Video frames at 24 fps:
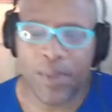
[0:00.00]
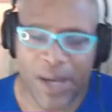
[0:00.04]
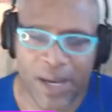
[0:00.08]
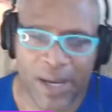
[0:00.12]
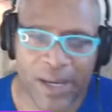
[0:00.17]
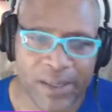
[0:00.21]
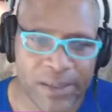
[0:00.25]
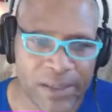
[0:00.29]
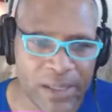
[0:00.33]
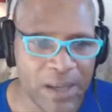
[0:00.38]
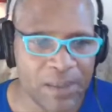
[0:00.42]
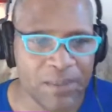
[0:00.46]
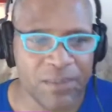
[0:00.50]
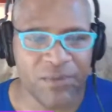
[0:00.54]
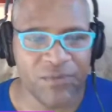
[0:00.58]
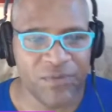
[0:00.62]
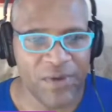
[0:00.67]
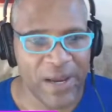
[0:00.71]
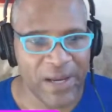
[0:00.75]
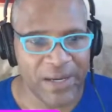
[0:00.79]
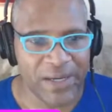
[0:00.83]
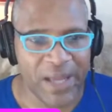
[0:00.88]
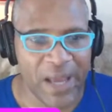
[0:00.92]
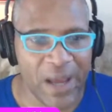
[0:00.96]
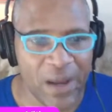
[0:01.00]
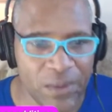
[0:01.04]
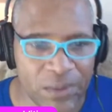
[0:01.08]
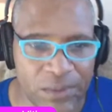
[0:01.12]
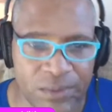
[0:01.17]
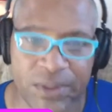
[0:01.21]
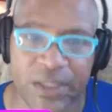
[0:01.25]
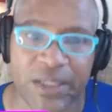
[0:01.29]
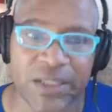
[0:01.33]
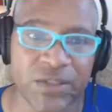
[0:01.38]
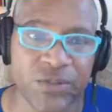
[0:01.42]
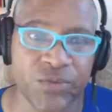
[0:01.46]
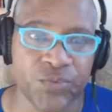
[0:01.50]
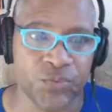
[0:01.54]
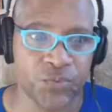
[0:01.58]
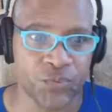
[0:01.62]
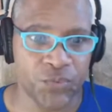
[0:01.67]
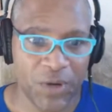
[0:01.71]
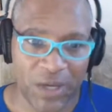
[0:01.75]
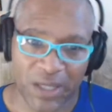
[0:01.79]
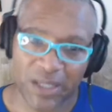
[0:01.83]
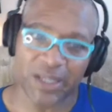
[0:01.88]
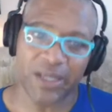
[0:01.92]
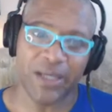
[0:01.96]
But come to find out, he's
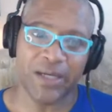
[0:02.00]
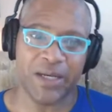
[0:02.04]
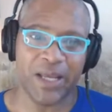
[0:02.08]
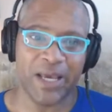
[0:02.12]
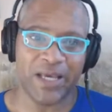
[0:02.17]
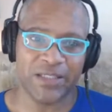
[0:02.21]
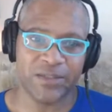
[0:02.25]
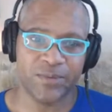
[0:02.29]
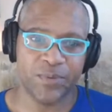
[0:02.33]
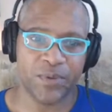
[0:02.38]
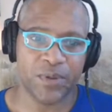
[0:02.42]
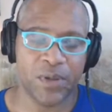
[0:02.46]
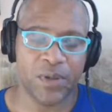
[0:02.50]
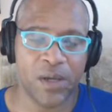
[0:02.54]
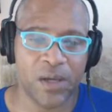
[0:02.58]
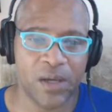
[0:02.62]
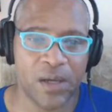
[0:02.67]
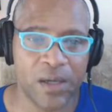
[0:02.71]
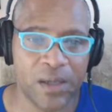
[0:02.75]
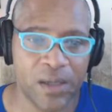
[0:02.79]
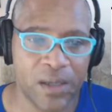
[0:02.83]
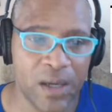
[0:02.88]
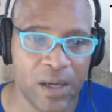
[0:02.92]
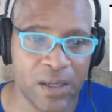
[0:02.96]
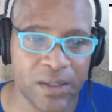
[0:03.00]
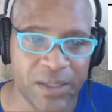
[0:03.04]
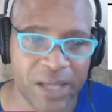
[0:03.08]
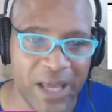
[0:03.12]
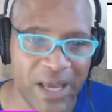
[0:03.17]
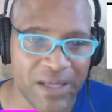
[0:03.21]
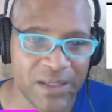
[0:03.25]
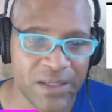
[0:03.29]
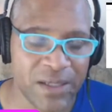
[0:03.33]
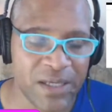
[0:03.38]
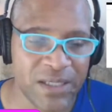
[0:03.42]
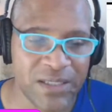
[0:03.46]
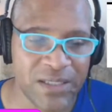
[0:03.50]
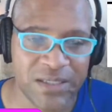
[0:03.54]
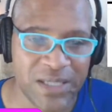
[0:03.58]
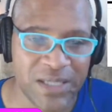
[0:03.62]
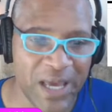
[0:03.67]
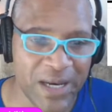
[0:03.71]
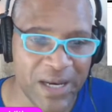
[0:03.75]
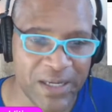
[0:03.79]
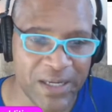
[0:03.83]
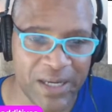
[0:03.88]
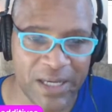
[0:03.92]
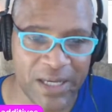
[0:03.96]
really a nice, he's
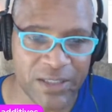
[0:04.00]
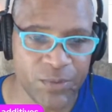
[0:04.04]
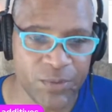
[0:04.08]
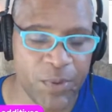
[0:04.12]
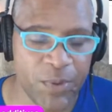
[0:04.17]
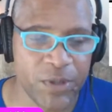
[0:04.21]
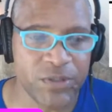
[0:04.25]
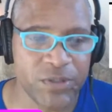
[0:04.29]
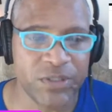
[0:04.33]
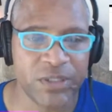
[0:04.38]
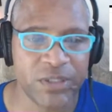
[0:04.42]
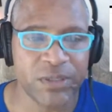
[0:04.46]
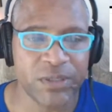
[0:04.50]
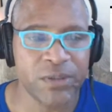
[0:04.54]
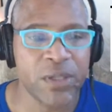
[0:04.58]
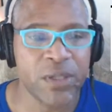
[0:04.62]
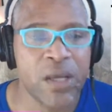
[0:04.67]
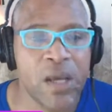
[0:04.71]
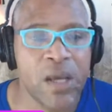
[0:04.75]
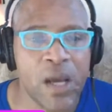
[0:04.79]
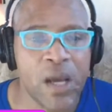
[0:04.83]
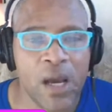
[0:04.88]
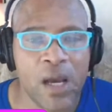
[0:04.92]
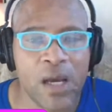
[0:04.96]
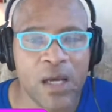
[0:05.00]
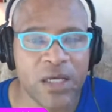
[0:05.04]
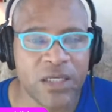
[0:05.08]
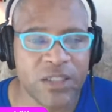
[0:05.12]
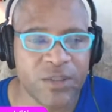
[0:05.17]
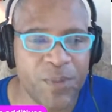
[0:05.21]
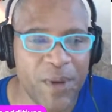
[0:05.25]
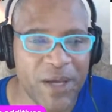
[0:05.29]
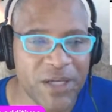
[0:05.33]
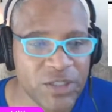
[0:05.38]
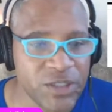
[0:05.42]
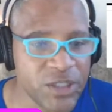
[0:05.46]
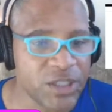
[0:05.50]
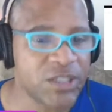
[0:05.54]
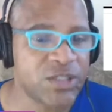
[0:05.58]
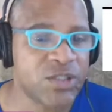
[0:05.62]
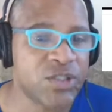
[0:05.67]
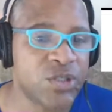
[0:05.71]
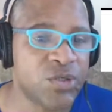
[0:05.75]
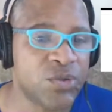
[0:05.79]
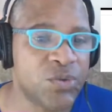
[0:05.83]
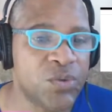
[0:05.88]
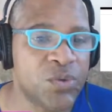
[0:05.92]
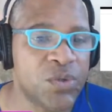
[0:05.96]
not a nice person, especially
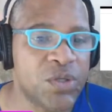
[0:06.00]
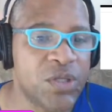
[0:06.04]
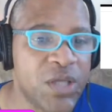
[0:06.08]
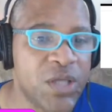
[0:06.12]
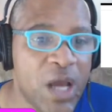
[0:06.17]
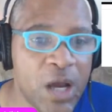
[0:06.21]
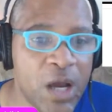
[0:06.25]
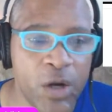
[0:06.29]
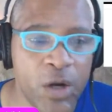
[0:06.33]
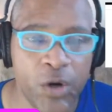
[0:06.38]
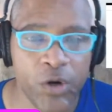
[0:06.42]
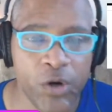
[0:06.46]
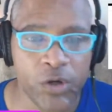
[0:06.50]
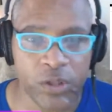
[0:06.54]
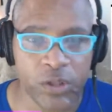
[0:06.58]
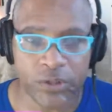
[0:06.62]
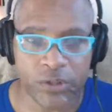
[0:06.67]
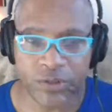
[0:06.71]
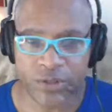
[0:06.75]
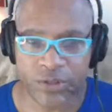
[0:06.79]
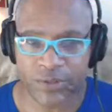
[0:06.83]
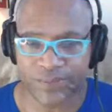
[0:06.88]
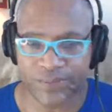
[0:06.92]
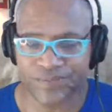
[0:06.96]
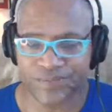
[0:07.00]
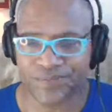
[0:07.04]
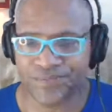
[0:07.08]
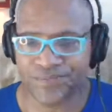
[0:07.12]
to young girls.